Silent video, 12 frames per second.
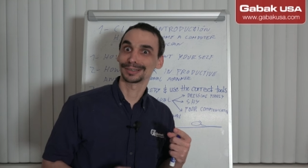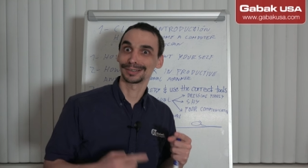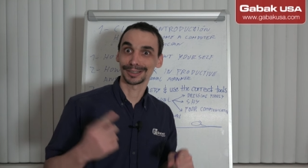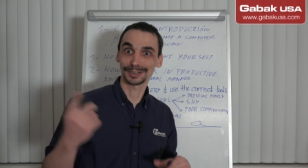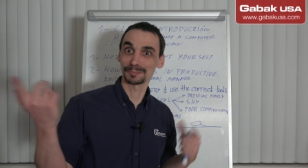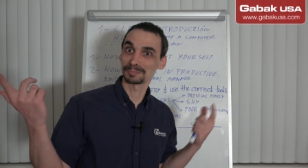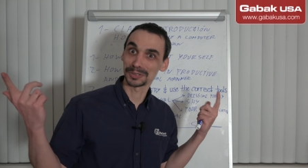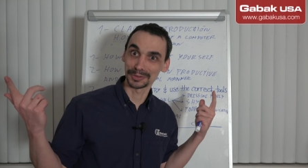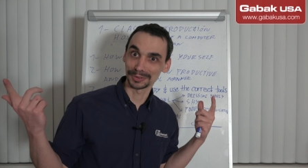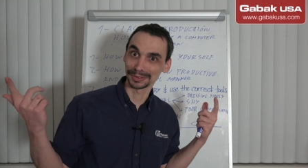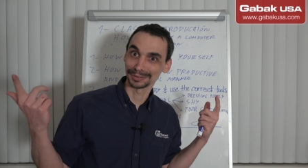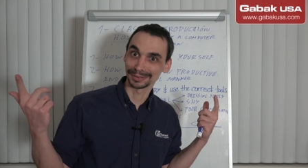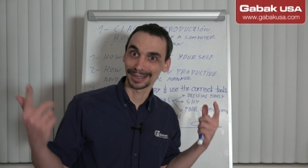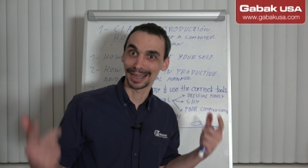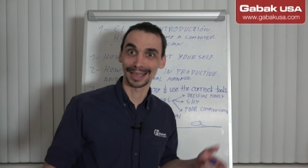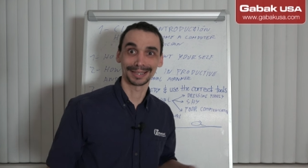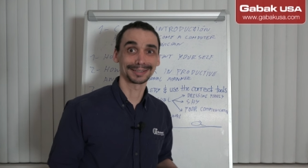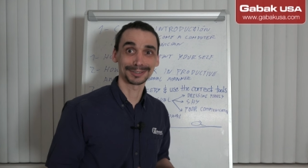than a computer
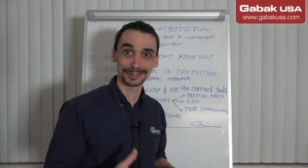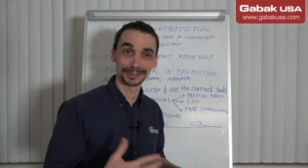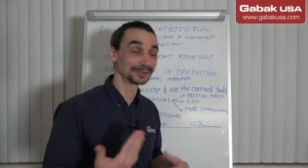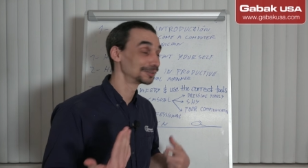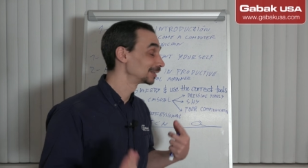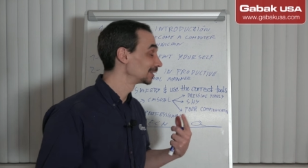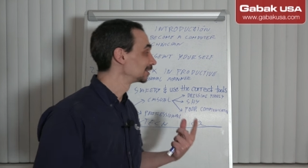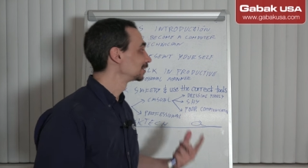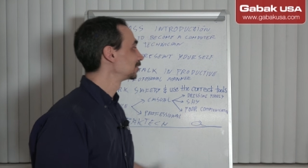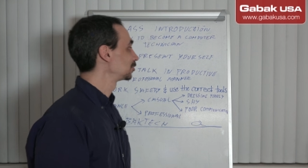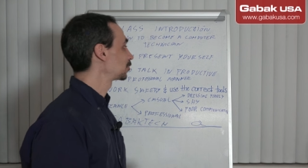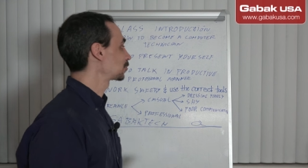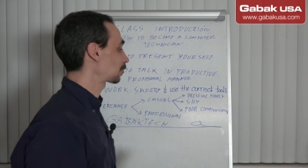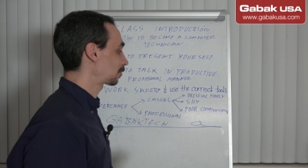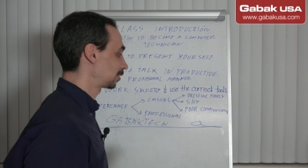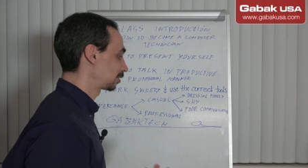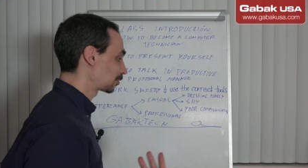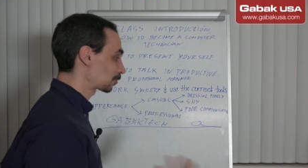guy. So those,
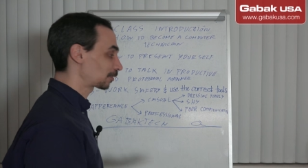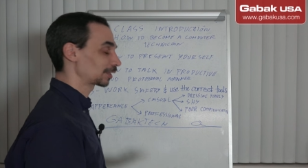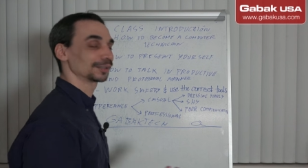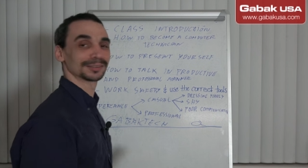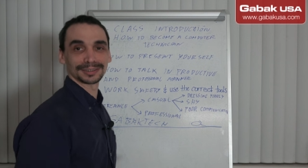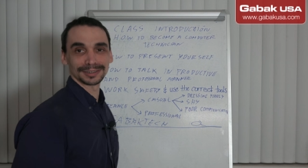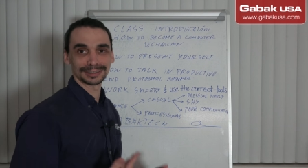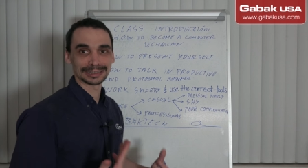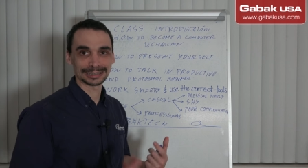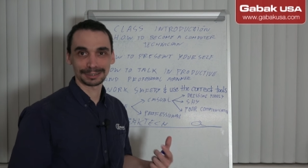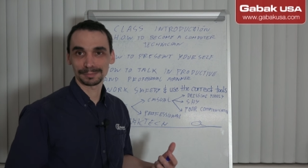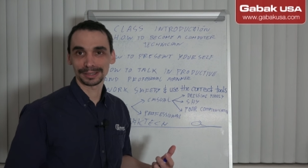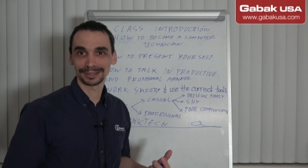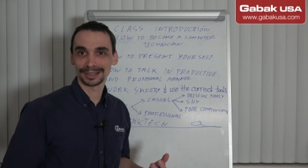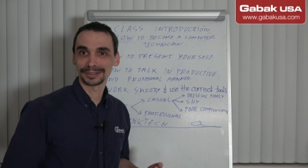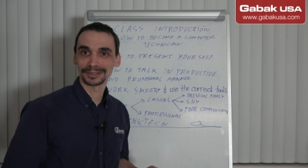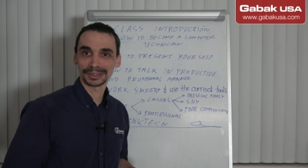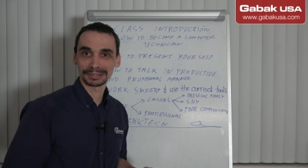those things is something
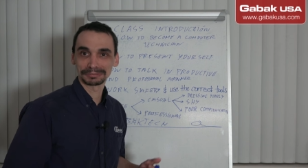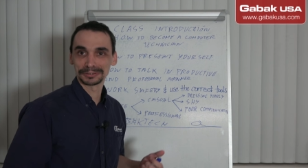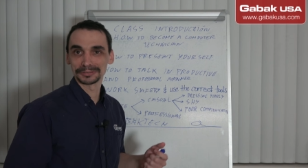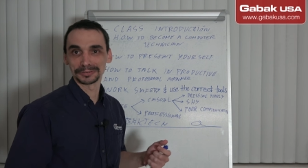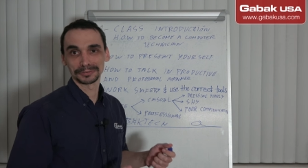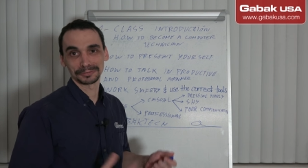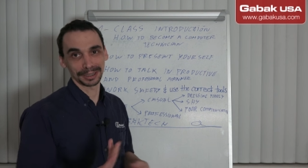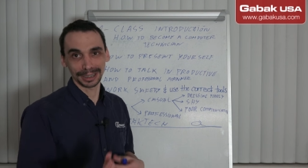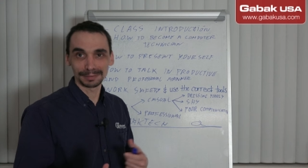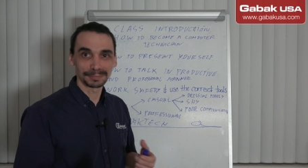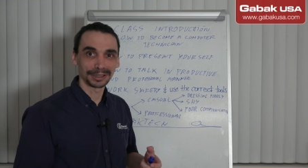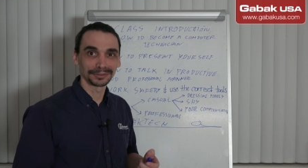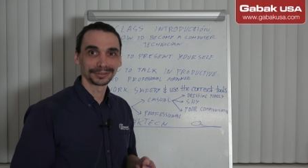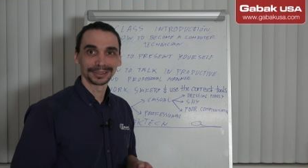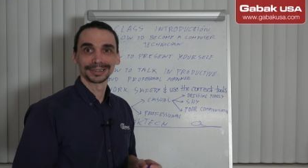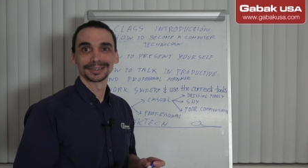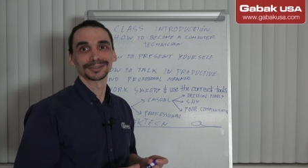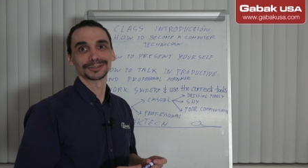that you have to think about.
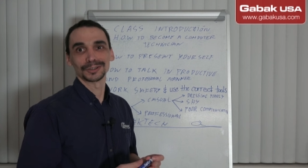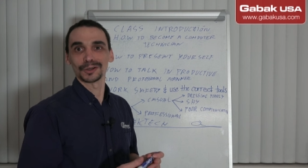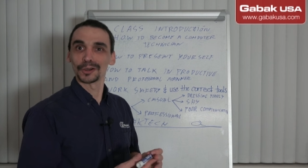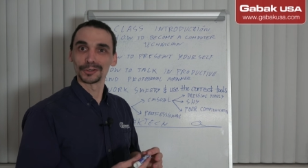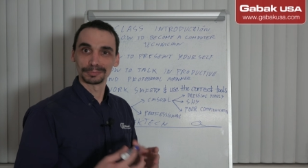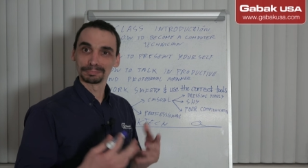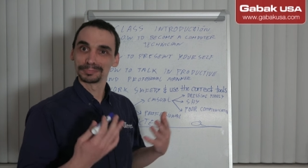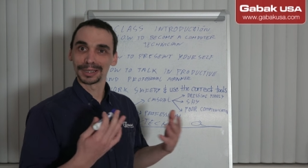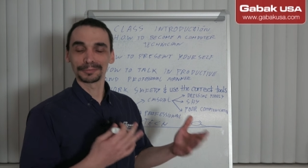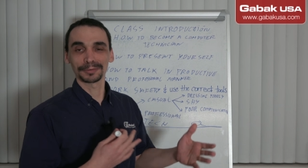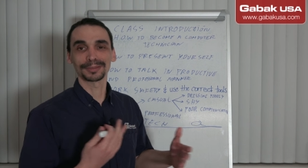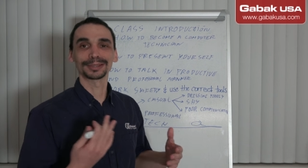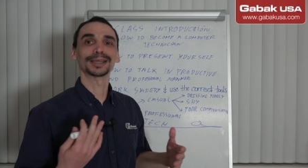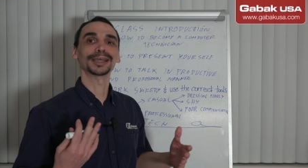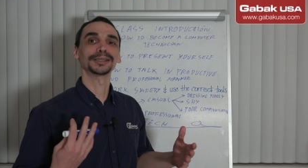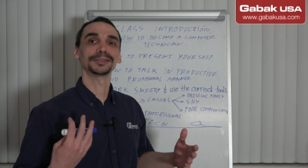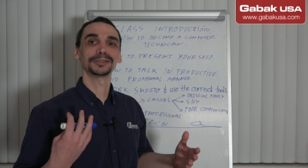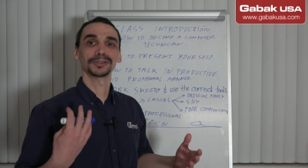So everything
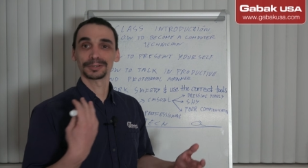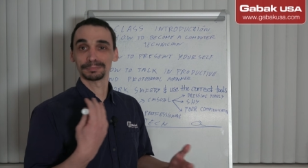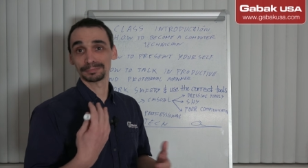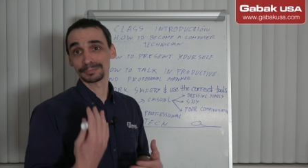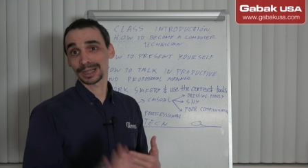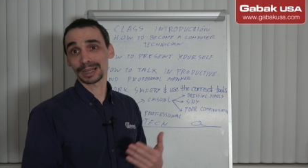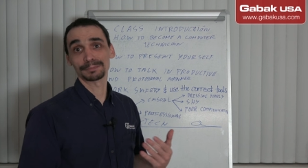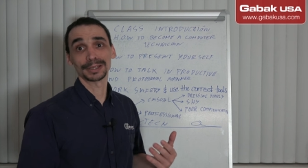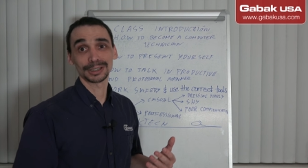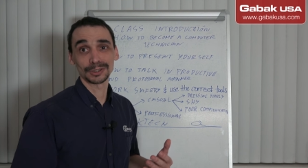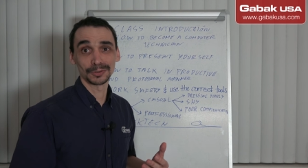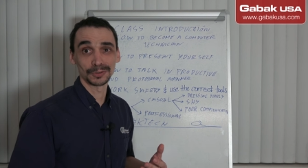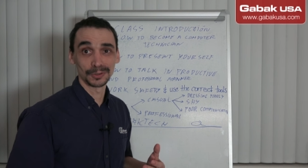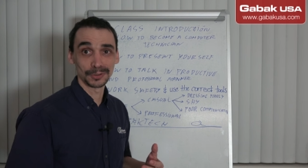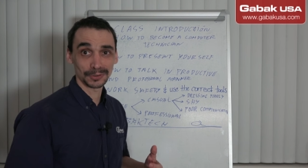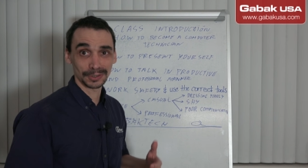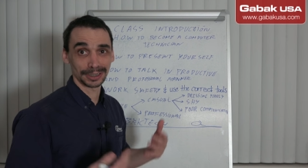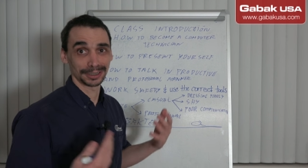that you can make you
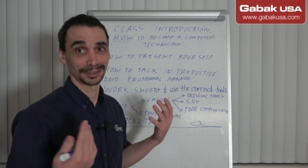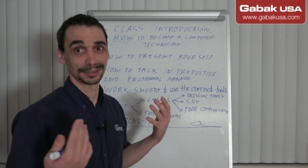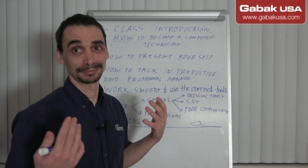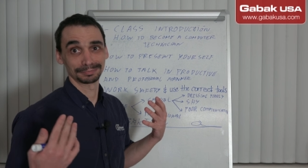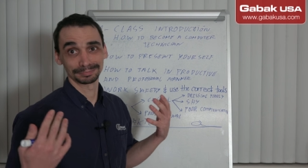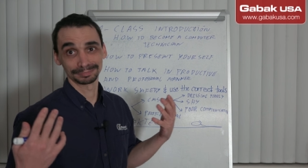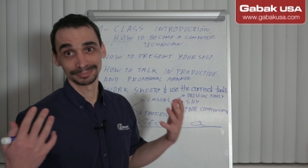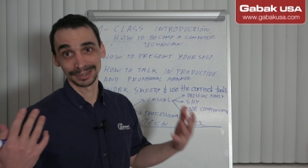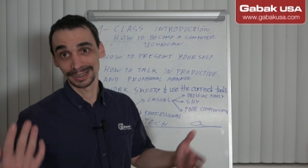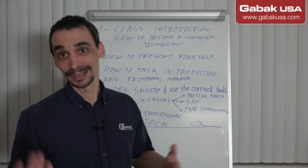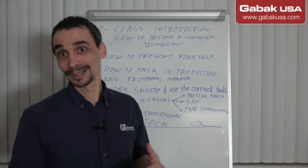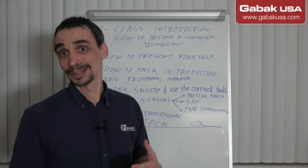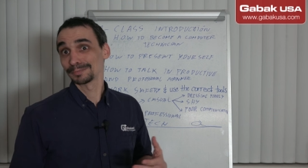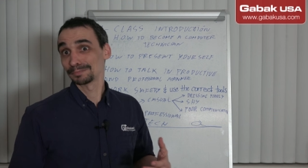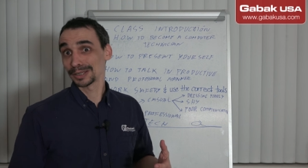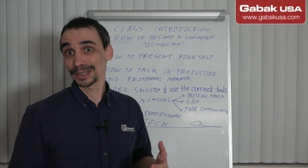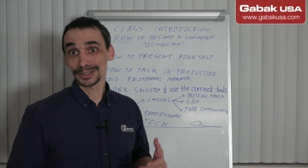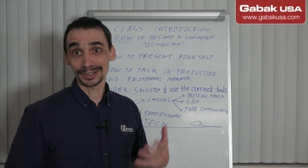look and
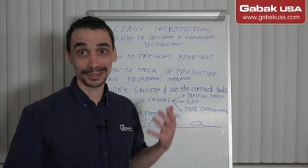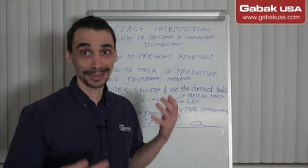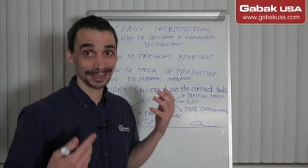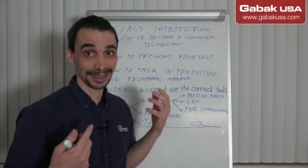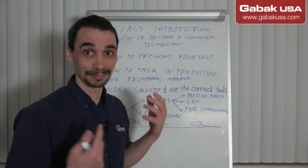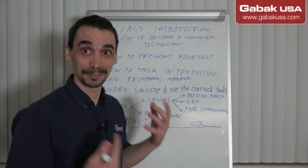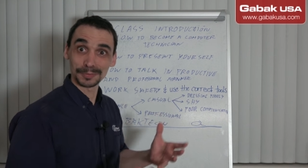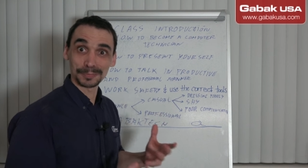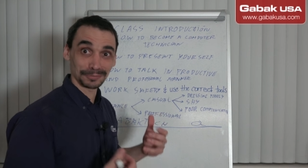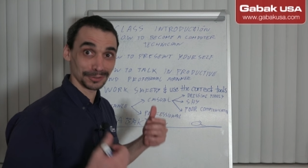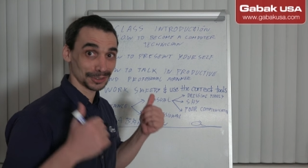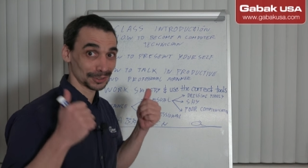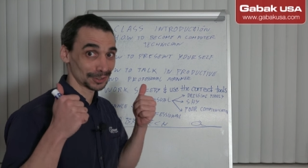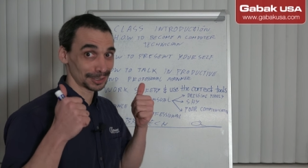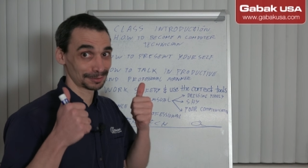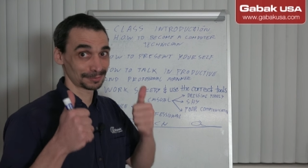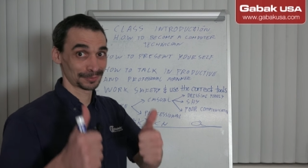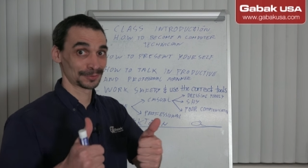better and more
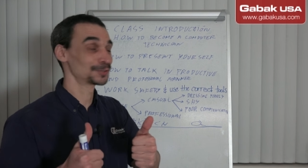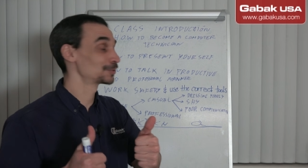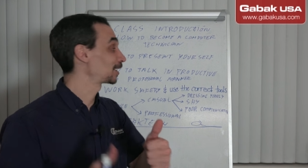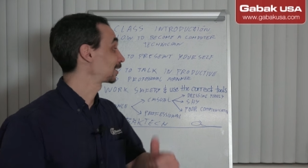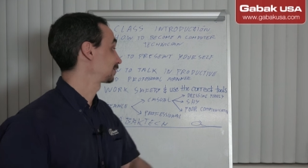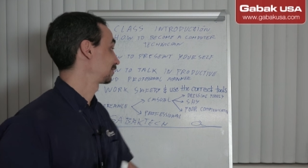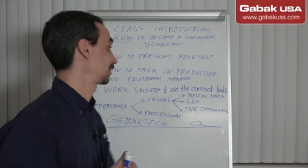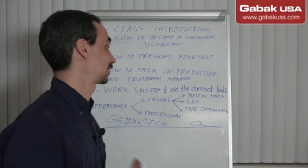professional, do that.